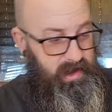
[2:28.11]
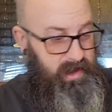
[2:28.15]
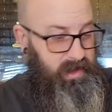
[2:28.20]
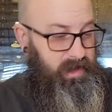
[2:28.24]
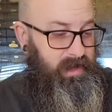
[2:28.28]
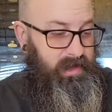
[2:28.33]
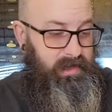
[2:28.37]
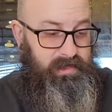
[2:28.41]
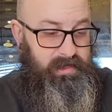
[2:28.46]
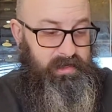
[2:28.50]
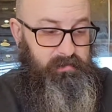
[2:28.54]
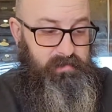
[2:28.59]
I
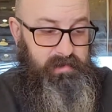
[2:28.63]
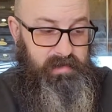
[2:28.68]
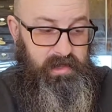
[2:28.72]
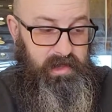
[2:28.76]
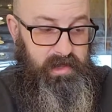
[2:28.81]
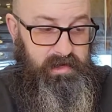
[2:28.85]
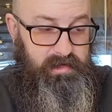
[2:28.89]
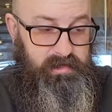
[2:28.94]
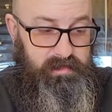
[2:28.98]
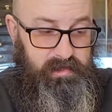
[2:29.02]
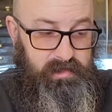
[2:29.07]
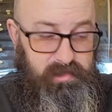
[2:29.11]
guess it
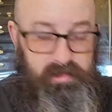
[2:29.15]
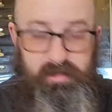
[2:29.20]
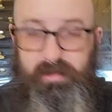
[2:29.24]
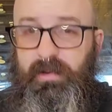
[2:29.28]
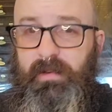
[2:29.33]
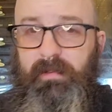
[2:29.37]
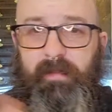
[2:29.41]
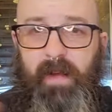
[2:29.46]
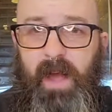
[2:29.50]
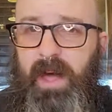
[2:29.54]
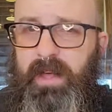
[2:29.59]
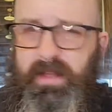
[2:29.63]
belongs to
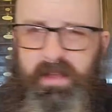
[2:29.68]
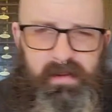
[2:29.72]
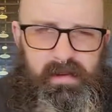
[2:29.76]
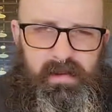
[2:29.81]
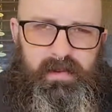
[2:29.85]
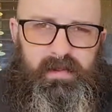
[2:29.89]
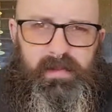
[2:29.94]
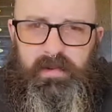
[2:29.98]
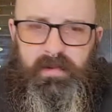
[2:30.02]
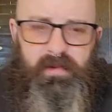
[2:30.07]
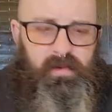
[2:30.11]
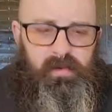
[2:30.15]
True Value. I
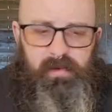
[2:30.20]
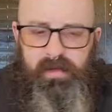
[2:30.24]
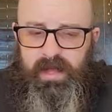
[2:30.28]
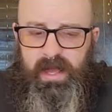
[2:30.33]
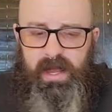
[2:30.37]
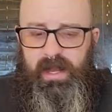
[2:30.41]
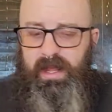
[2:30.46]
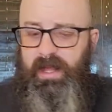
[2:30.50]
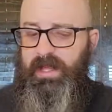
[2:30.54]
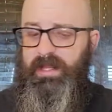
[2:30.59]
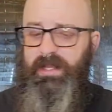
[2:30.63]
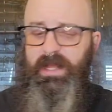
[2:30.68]
don't know who
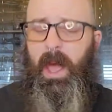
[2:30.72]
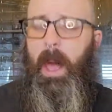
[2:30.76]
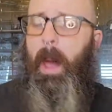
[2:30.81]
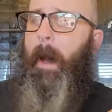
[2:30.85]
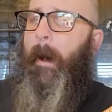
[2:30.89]
that is.